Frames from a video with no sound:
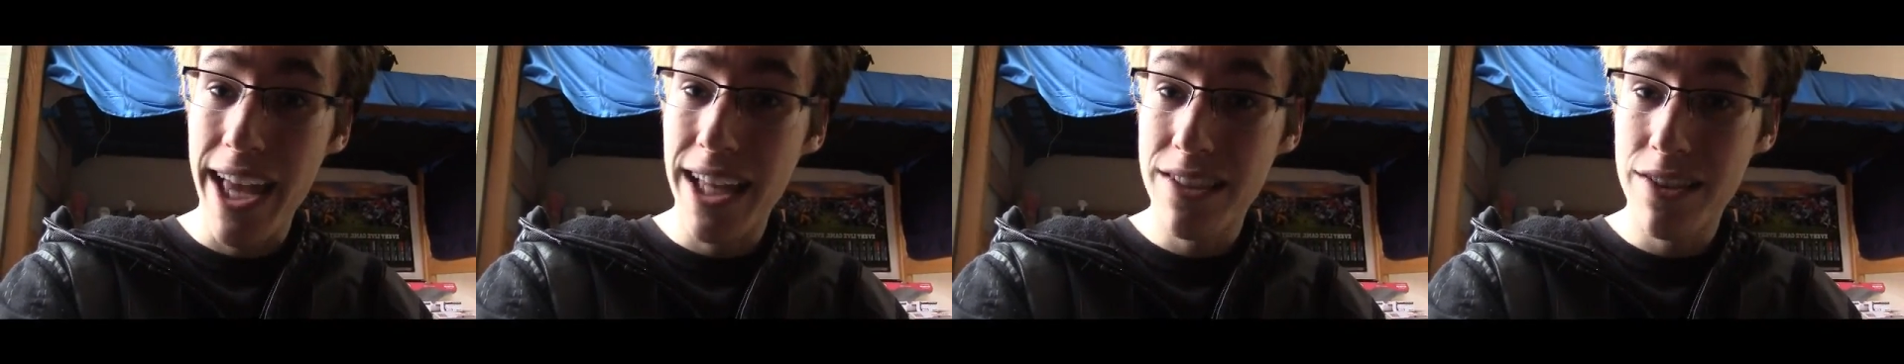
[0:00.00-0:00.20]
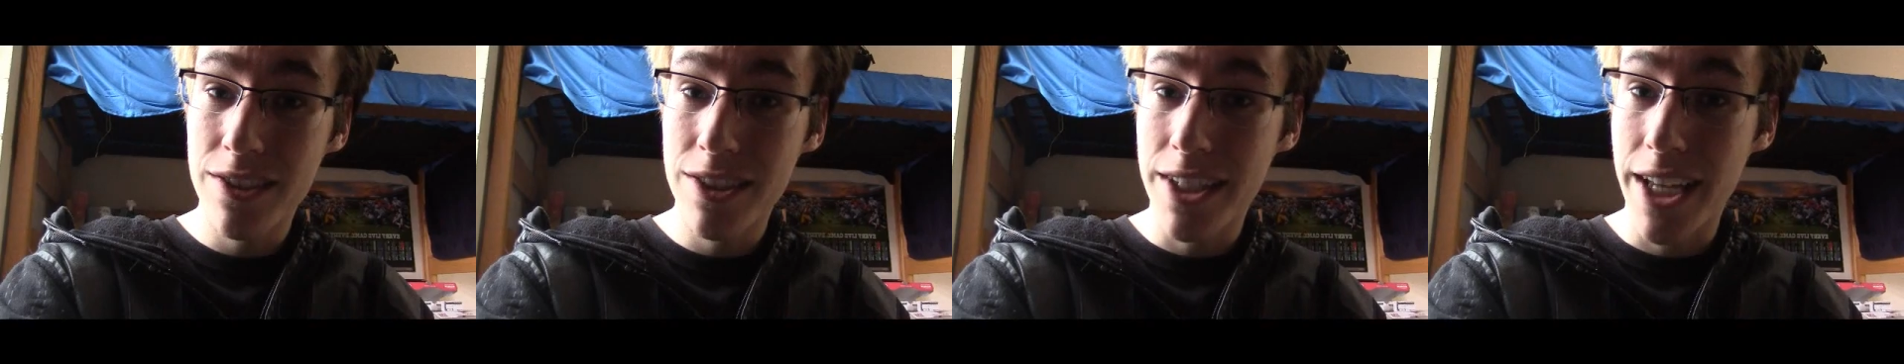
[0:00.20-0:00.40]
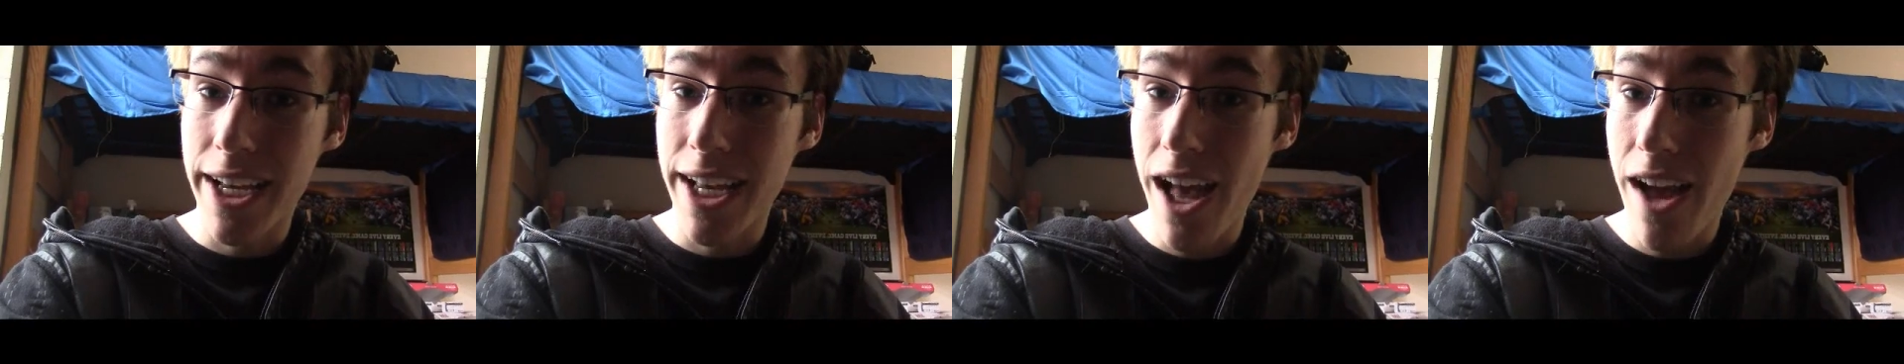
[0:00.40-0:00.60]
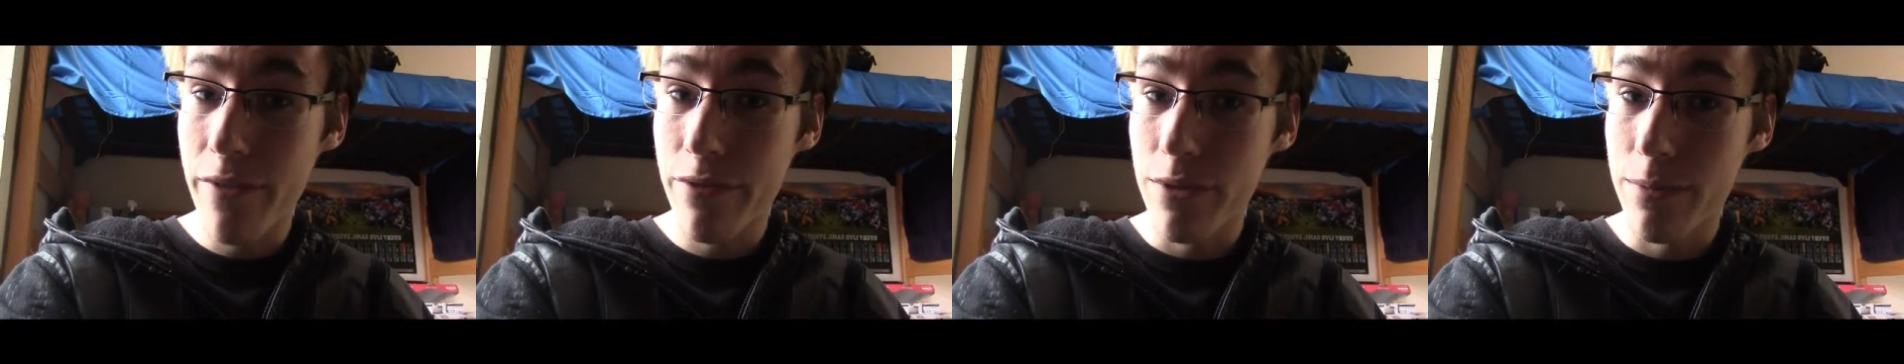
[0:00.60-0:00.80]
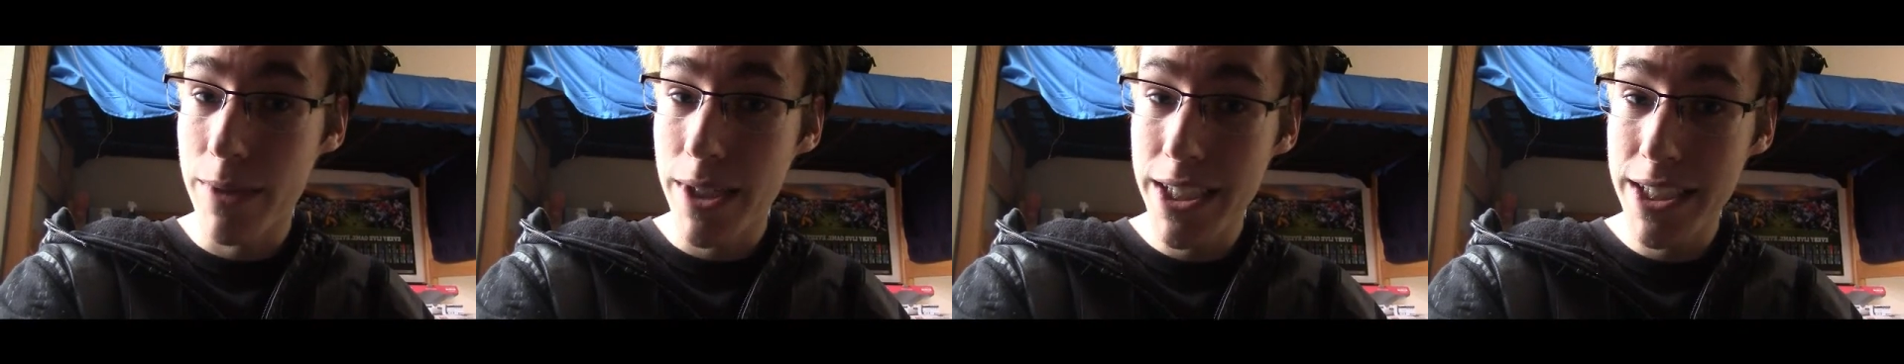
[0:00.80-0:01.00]
answers I
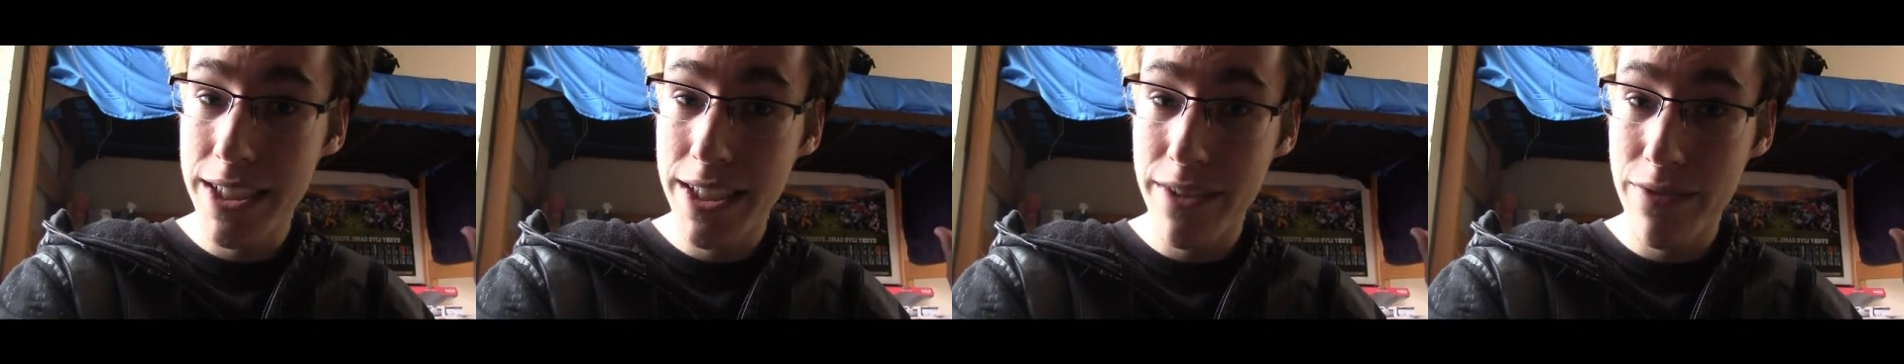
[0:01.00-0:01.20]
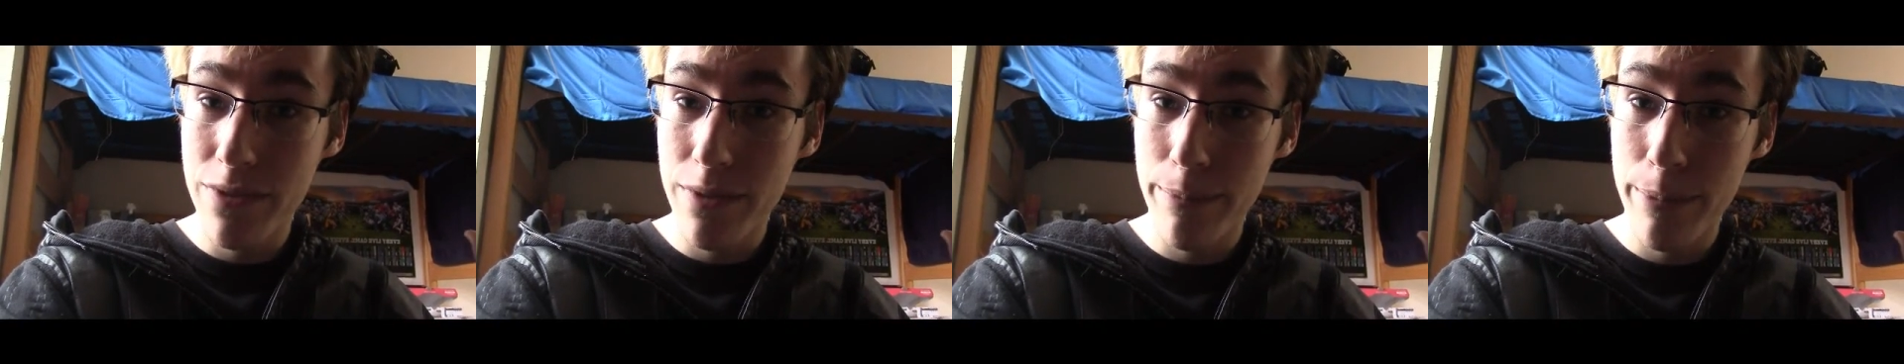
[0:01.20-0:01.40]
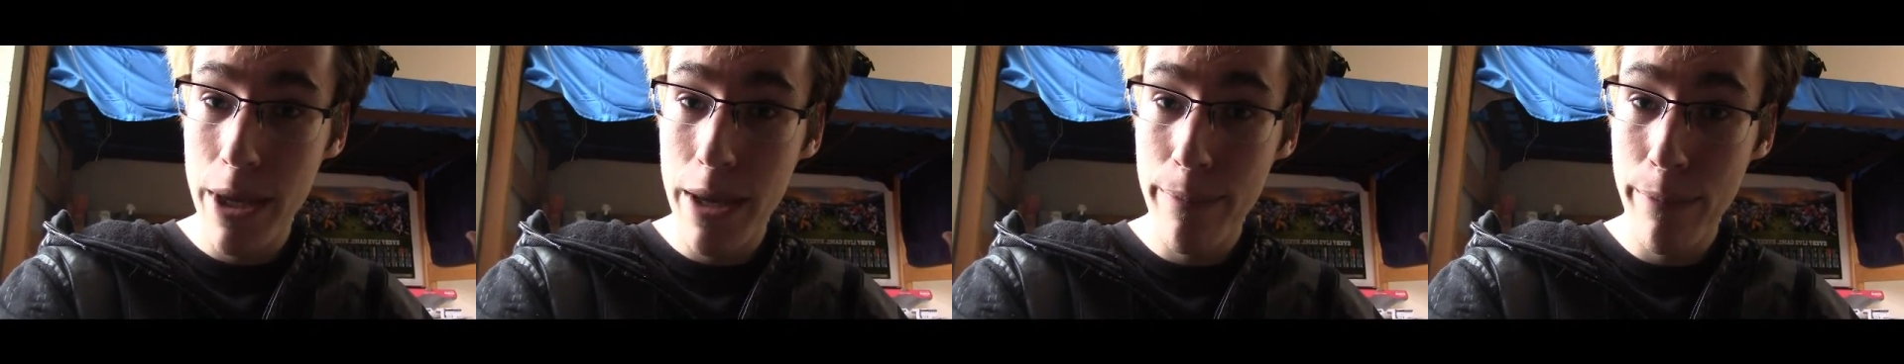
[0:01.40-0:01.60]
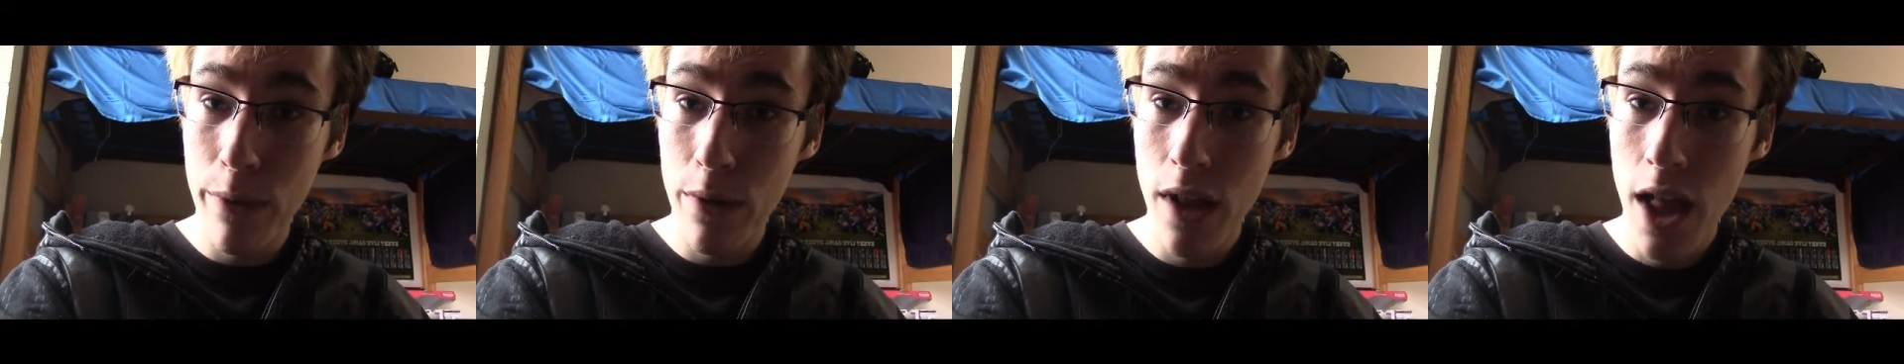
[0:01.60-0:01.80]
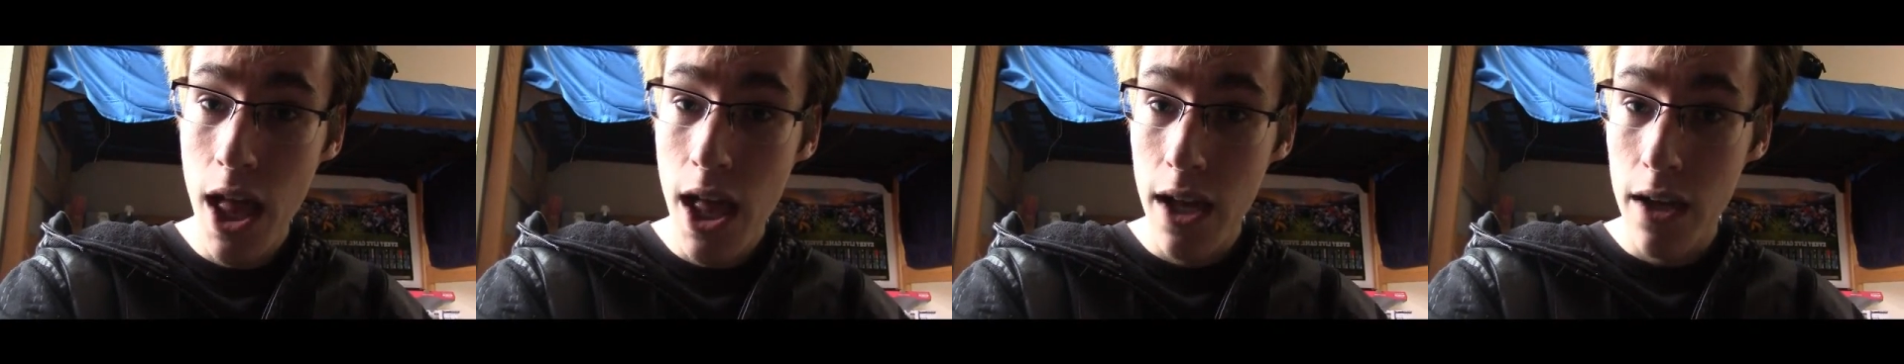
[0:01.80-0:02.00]
got from these different
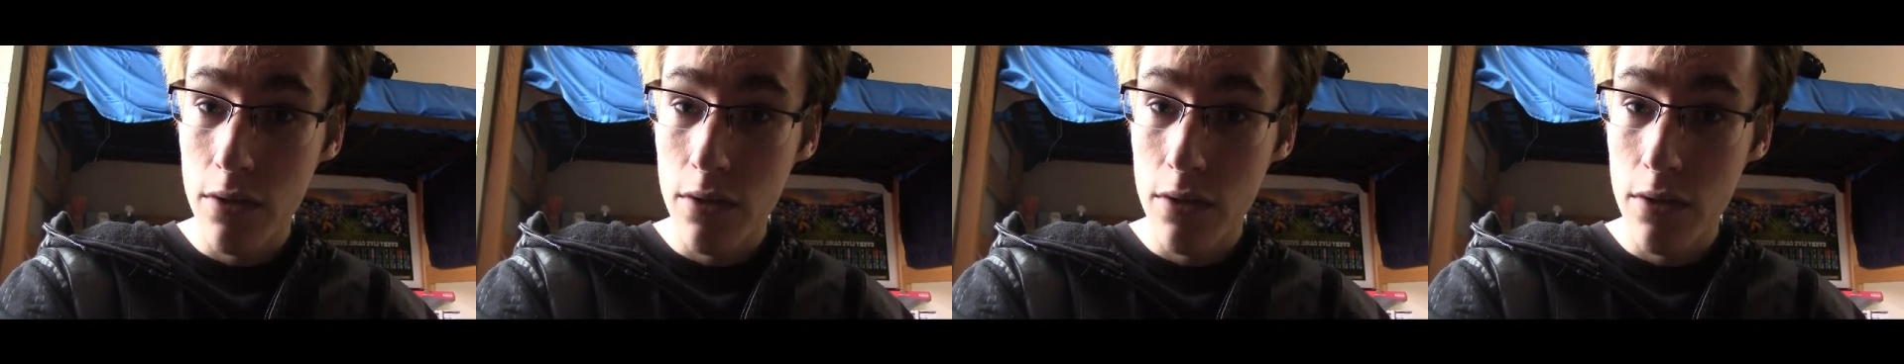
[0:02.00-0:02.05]
people.